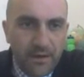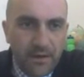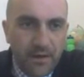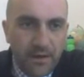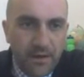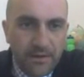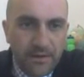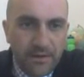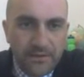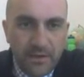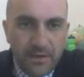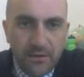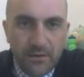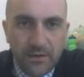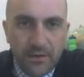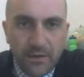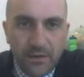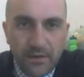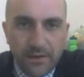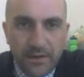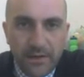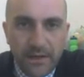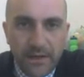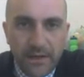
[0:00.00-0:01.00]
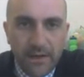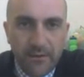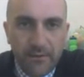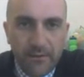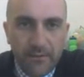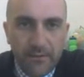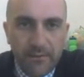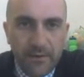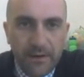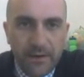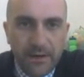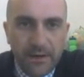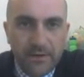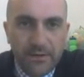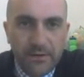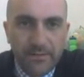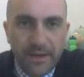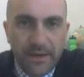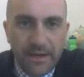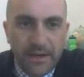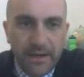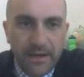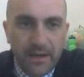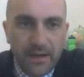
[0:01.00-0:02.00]
All right, so now we'll get to
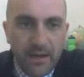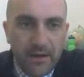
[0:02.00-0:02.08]
making